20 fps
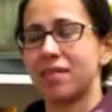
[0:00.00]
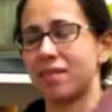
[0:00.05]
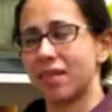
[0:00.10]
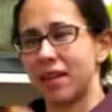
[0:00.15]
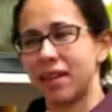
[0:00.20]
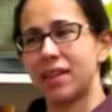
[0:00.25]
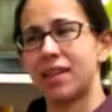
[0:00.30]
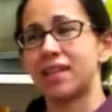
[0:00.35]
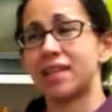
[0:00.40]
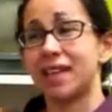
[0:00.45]

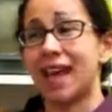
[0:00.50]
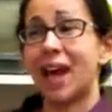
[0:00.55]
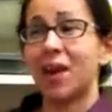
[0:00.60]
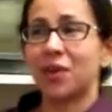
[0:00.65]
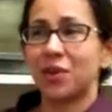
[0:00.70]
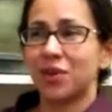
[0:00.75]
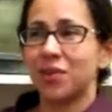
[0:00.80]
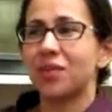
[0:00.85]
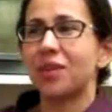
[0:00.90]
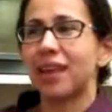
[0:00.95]
it's how
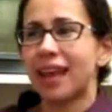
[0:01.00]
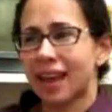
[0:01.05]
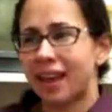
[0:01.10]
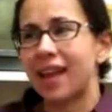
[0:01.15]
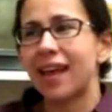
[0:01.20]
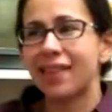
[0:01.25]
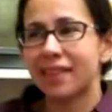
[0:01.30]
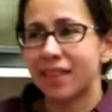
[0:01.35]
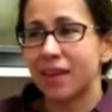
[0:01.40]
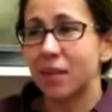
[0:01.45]
you get
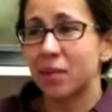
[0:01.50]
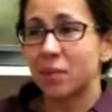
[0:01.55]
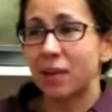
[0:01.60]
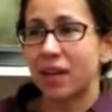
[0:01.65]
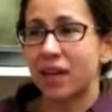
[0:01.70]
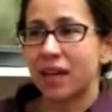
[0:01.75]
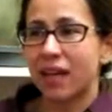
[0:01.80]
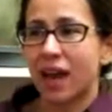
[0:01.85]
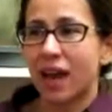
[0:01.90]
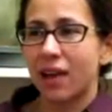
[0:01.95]
at them,
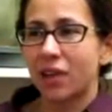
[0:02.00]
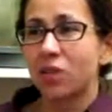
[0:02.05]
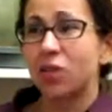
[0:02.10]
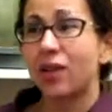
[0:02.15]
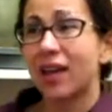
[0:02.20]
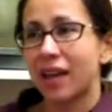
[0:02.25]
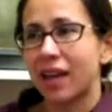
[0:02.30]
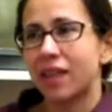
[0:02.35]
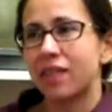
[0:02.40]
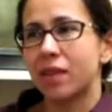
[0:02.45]
right? How you
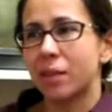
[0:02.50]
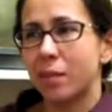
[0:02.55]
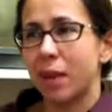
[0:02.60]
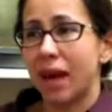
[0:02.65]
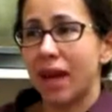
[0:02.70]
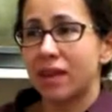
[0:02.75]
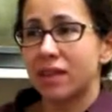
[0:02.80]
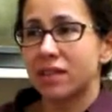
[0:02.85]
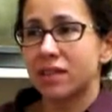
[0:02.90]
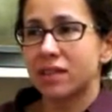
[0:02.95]
get at the
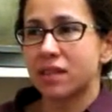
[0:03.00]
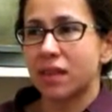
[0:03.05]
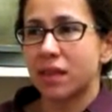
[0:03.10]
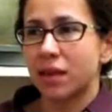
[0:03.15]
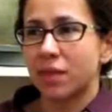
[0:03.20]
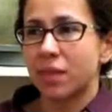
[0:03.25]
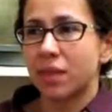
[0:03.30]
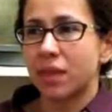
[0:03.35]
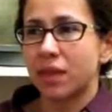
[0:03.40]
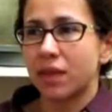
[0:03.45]
past.
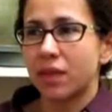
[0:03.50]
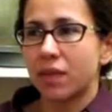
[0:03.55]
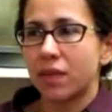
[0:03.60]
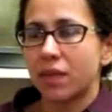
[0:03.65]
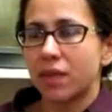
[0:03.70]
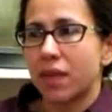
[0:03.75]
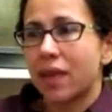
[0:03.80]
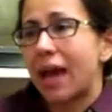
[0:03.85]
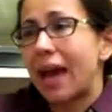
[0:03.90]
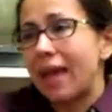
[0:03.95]

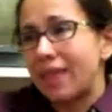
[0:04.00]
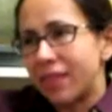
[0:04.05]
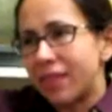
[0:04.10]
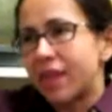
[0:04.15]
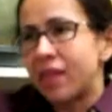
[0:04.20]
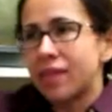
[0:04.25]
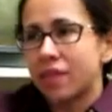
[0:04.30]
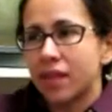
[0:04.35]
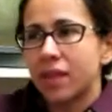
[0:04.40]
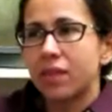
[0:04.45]
That I
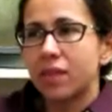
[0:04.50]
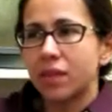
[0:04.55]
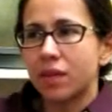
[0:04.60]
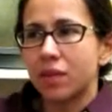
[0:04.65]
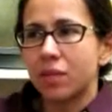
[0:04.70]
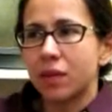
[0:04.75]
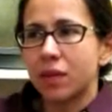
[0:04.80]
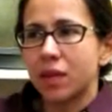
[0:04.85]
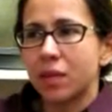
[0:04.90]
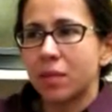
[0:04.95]
think that
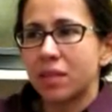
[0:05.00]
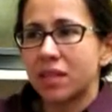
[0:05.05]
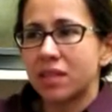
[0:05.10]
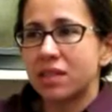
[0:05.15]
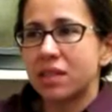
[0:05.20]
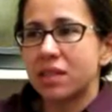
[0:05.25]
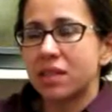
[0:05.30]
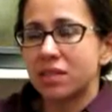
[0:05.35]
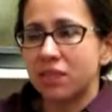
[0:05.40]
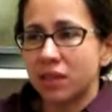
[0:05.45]
really makes
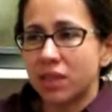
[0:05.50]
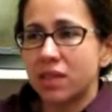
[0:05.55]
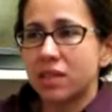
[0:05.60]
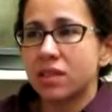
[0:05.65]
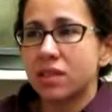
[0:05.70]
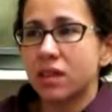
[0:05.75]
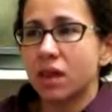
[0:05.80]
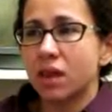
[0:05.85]
the difference. So